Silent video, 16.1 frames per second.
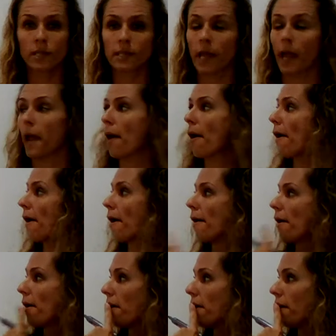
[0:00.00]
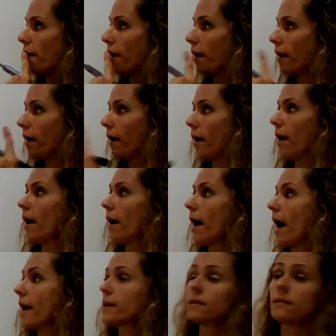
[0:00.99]
say,
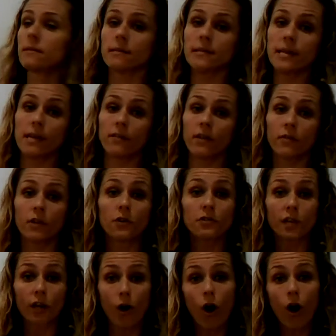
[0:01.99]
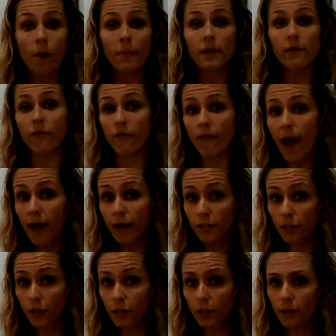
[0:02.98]
I can see that there's a common
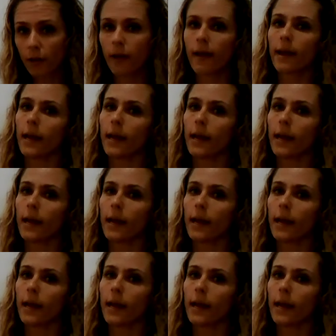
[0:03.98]
factor